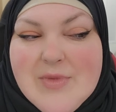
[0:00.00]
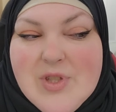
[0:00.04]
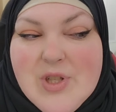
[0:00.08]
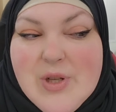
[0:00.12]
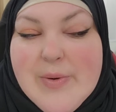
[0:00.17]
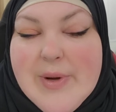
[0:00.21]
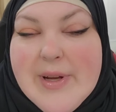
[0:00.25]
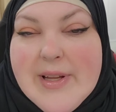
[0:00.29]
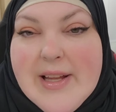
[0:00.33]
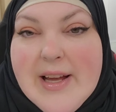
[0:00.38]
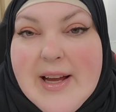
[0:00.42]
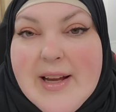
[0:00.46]

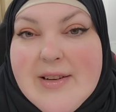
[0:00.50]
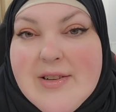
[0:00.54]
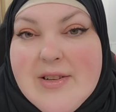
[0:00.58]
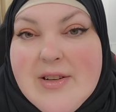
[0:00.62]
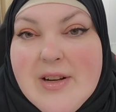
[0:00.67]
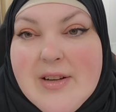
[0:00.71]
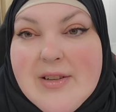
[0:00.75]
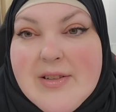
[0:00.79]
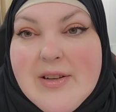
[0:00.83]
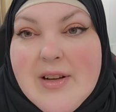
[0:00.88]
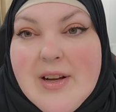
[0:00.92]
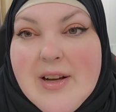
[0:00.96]
doing
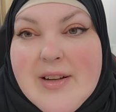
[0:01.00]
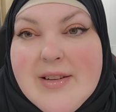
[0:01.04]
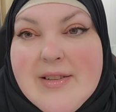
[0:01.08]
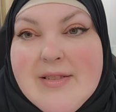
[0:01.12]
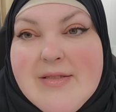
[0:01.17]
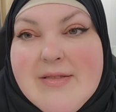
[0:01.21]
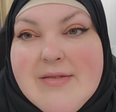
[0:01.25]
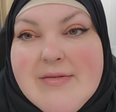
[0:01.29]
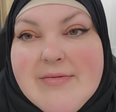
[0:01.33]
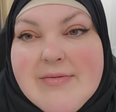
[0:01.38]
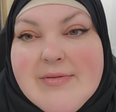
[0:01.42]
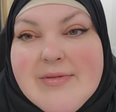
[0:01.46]
that, not
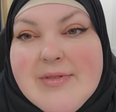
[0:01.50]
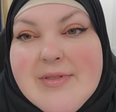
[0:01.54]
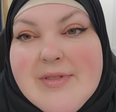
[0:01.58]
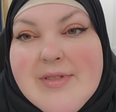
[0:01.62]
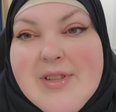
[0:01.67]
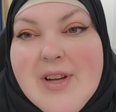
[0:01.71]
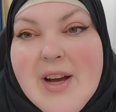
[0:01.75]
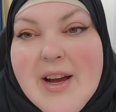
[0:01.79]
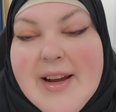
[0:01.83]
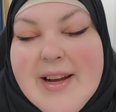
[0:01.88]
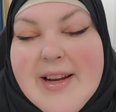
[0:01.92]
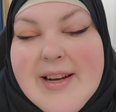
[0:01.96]

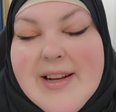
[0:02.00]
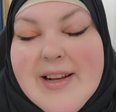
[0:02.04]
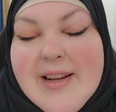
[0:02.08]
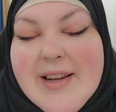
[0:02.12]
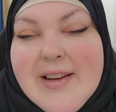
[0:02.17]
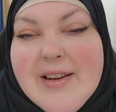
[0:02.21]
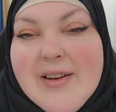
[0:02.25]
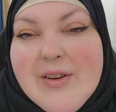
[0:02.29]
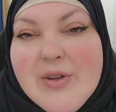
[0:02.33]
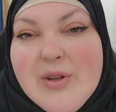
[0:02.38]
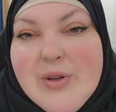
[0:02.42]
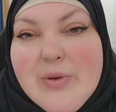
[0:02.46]

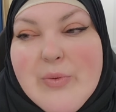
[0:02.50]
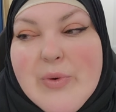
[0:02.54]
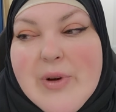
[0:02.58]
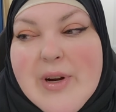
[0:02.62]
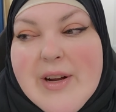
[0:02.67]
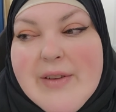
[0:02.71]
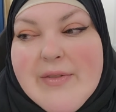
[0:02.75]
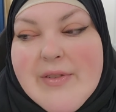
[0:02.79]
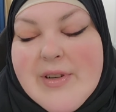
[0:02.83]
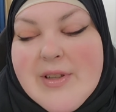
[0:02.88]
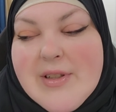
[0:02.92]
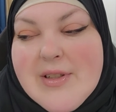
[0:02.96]
dieting or
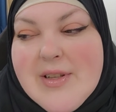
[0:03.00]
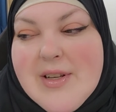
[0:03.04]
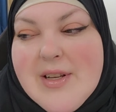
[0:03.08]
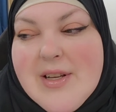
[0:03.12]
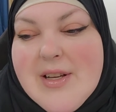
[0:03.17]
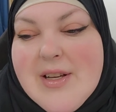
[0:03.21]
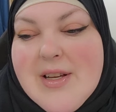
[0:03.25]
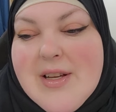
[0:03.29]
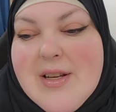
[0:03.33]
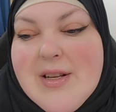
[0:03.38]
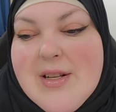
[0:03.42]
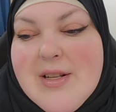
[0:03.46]
whatever.
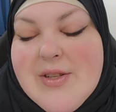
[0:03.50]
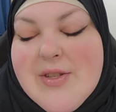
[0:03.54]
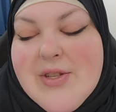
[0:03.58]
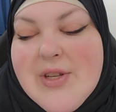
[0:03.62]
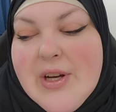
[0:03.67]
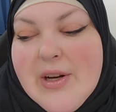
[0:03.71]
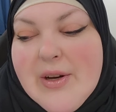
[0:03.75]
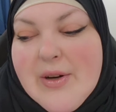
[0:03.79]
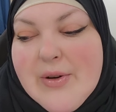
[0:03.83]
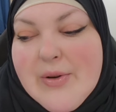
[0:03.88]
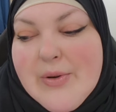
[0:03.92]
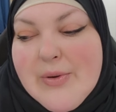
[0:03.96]

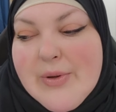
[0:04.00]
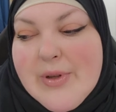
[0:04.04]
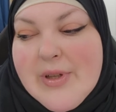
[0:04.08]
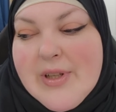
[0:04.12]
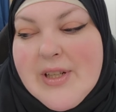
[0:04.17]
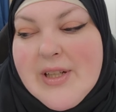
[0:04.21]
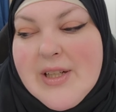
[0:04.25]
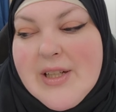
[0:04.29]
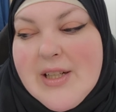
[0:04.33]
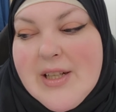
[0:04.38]
So,